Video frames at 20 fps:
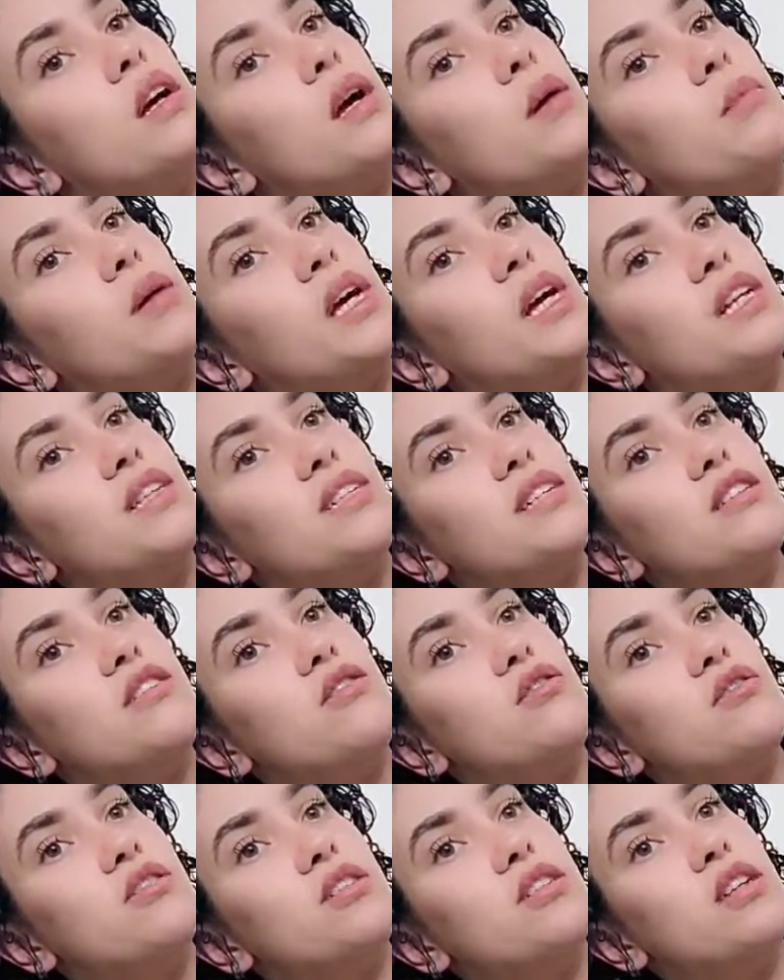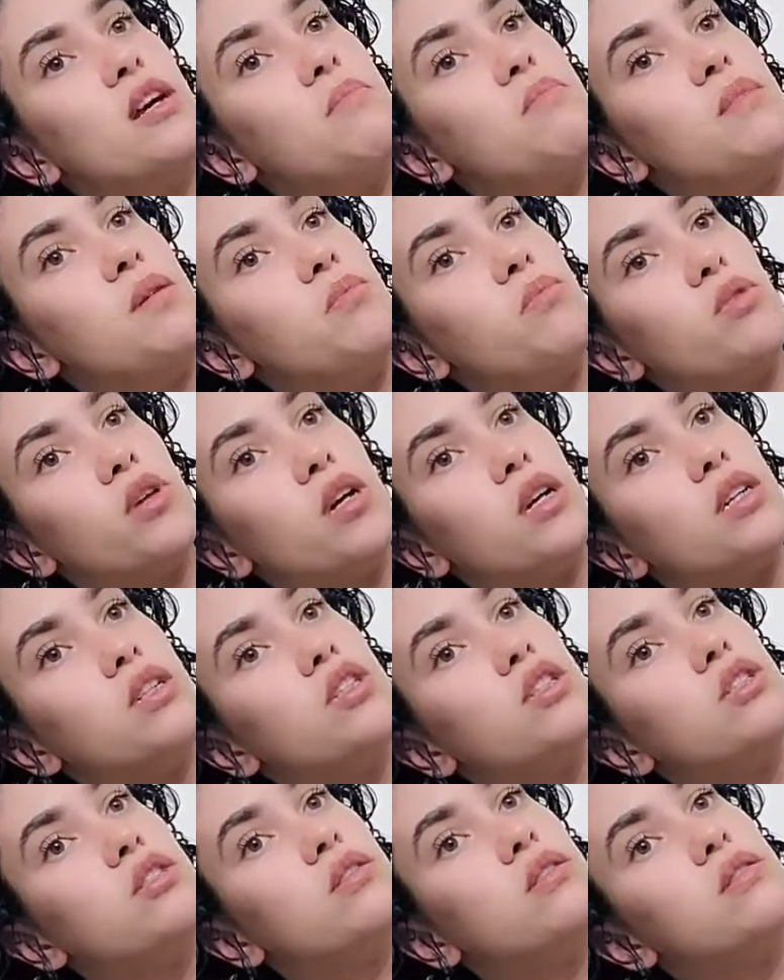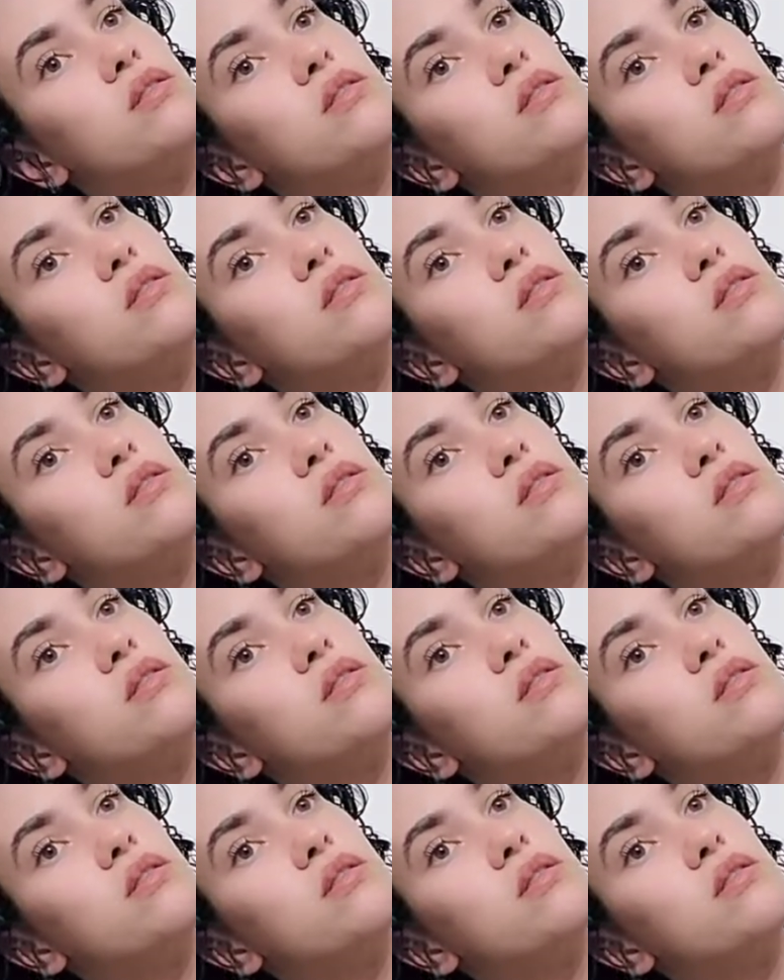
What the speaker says: I mean, I did use a Denman brush